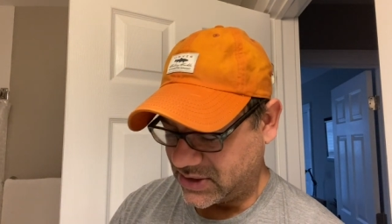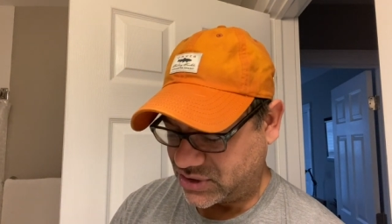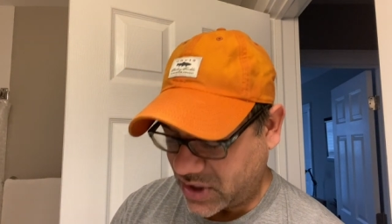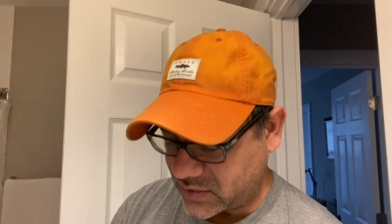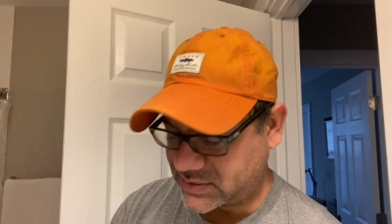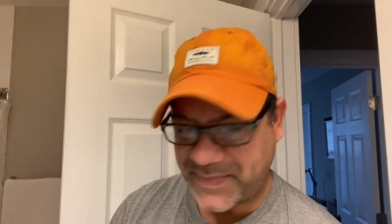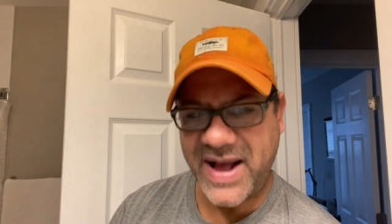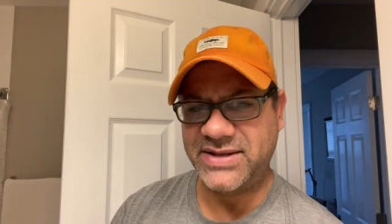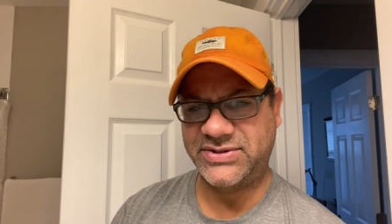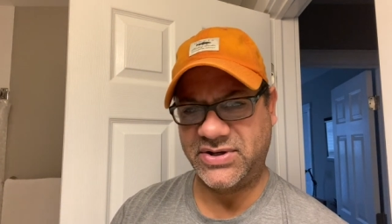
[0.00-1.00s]
Show
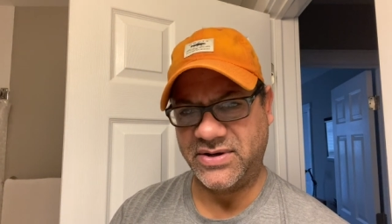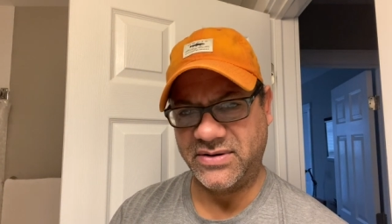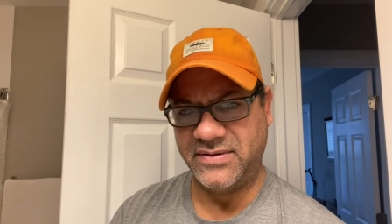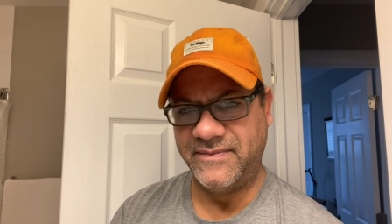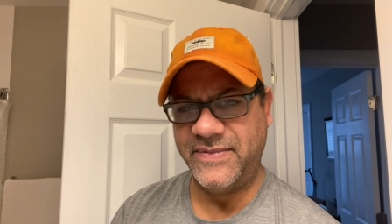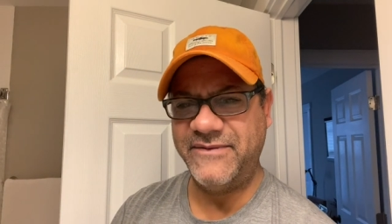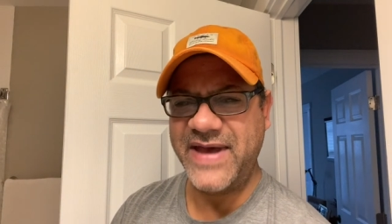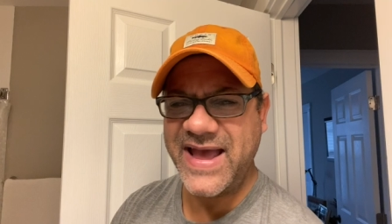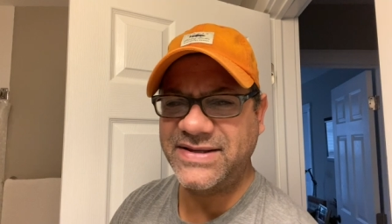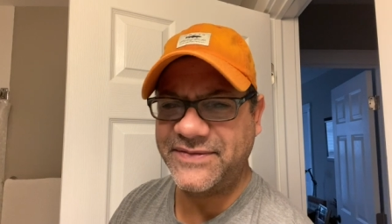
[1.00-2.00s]
sponsor, the
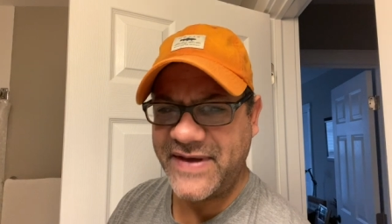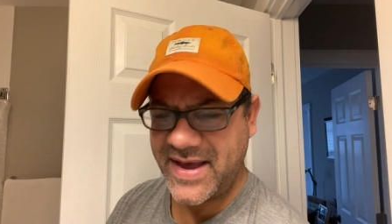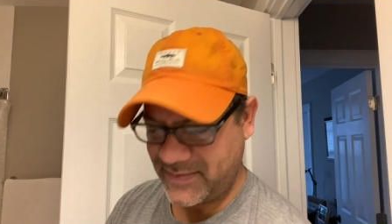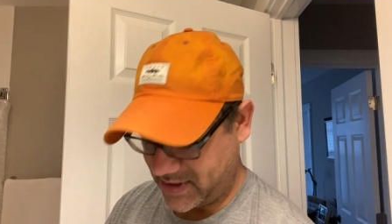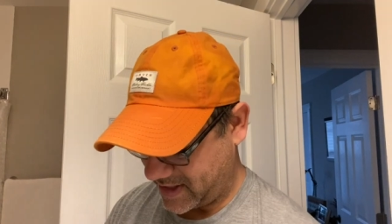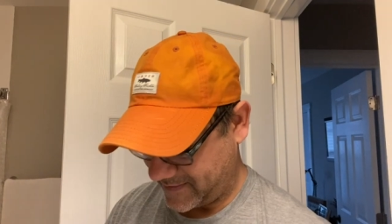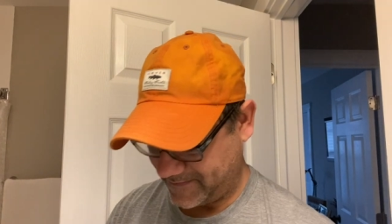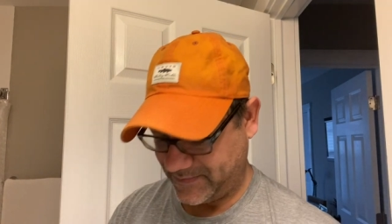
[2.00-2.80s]
Vance family.